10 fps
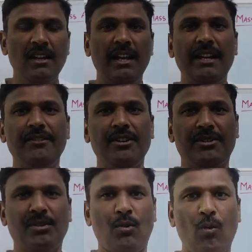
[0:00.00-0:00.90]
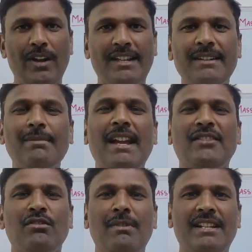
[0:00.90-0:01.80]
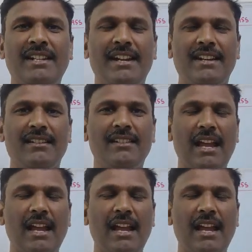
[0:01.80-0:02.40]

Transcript: Hi viewers, welcome back to my channel